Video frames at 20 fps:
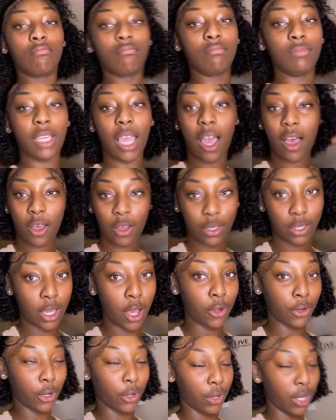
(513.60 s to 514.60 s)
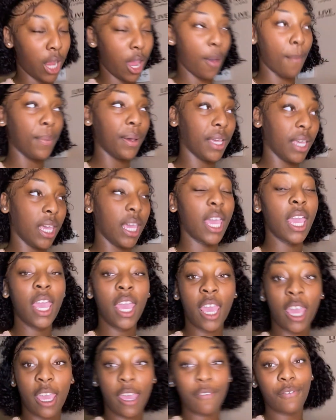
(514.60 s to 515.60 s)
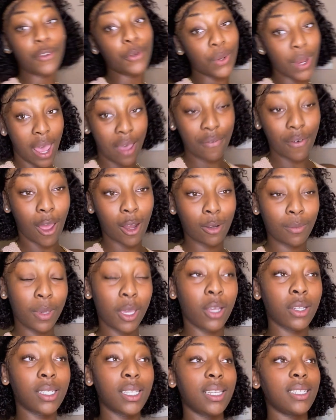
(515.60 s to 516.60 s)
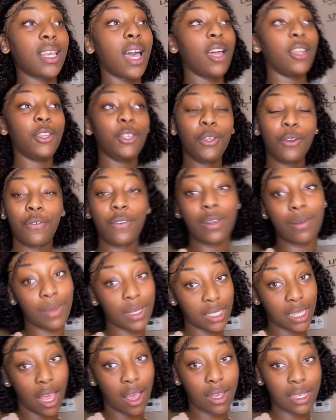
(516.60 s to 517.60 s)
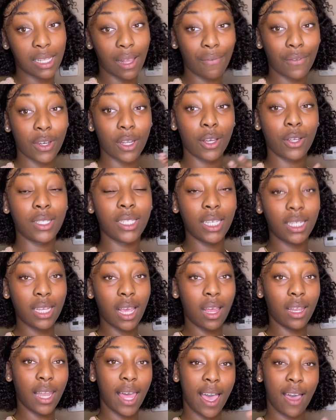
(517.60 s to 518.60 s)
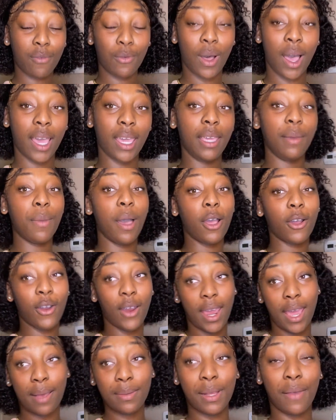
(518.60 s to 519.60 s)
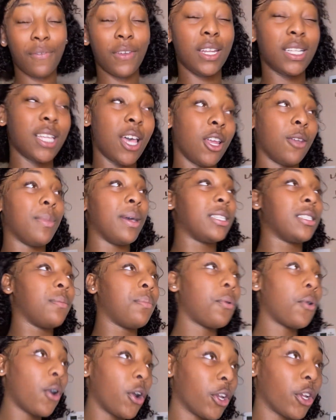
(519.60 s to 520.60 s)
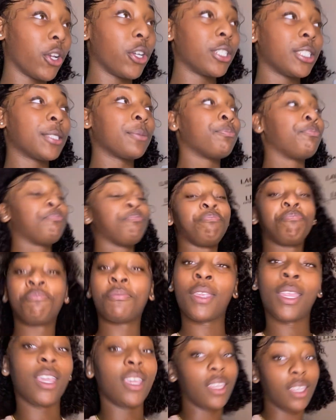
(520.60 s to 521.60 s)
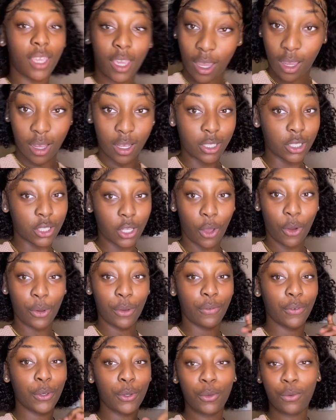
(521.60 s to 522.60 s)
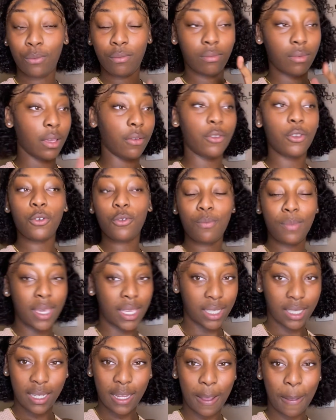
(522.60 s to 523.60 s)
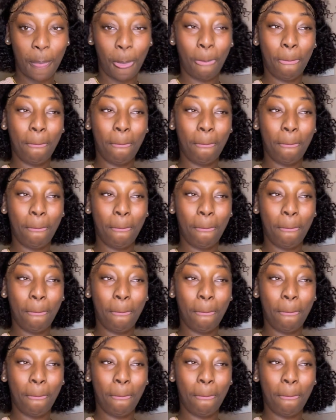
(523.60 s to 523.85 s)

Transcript: y'all gonna know now, but if you're not following me on TikTok, then you finna miss out, because I'm finna go TikTok live while I eat my crabs. I'm finna talk to my supporters. Yeah, so if you missed it,